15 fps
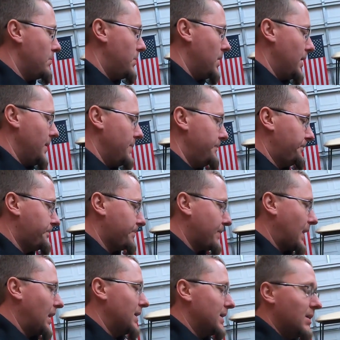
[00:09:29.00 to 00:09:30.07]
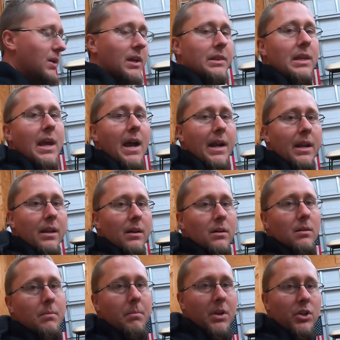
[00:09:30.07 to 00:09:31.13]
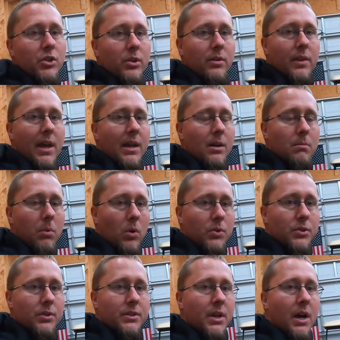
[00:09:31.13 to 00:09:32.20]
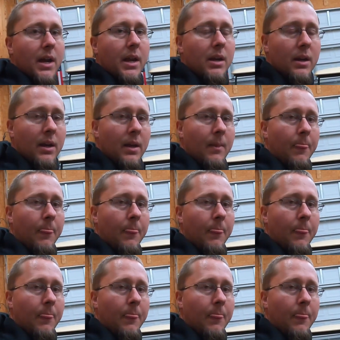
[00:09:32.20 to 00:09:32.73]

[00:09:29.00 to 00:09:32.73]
but you get the idea. Be sure that your bolts are tight.